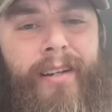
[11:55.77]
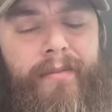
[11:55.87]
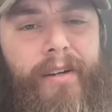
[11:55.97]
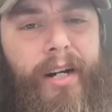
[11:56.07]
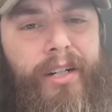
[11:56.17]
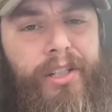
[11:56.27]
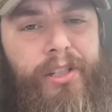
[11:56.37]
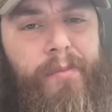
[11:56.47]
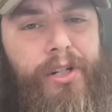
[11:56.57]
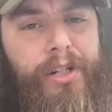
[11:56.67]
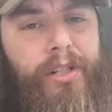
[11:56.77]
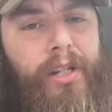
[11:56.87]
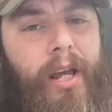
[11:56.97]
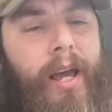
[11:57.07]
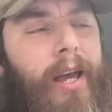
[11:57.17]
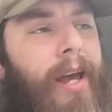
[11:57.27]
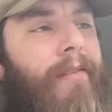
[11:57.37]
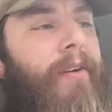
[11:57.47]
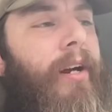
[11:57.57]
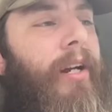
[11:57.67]
very suspicious
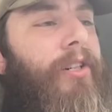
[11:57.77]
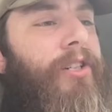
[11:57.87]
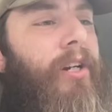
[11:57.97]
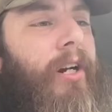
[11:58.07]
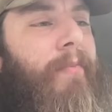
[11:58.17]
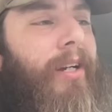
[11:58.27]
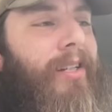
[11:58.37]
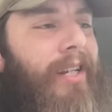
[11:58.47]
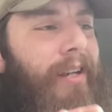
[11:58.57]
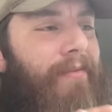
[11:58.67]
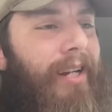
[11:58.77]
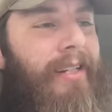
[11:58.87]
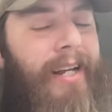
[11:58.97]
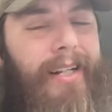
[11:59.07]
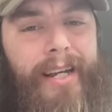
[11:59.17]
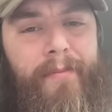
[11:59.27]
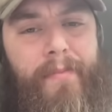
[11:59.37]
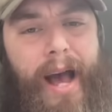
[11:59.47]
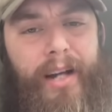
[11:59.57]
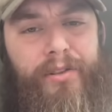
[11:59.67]
and very concerning because if they did get
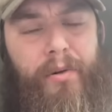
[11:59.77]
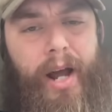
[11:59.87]
backdoor